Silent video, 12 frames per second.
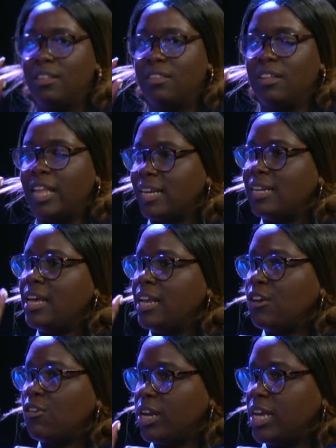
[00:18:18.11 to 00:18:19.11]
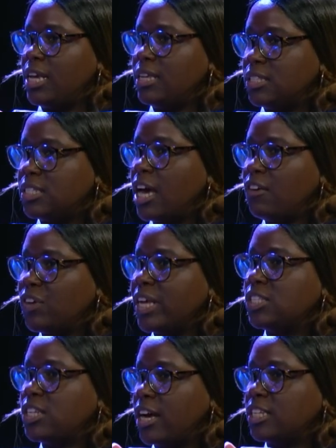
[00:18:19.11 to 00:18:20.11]
like nitty gritty stuff
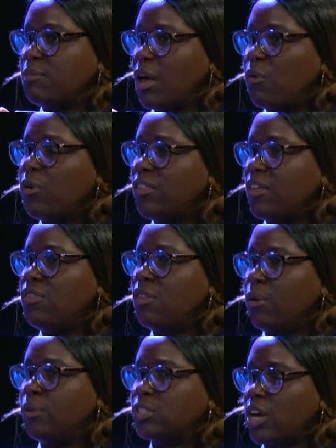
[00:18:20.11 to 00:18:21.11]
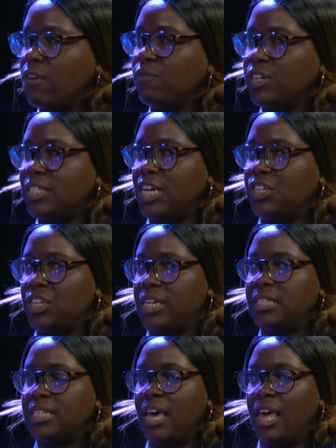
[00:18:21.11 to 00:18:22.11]
gets talked about within those
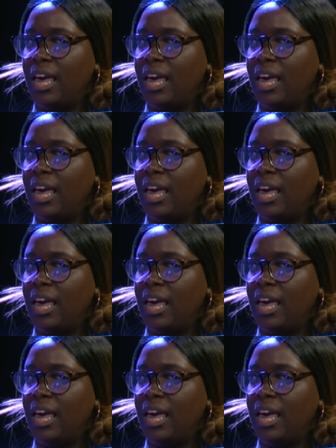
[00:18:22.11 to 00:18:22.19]
conversations.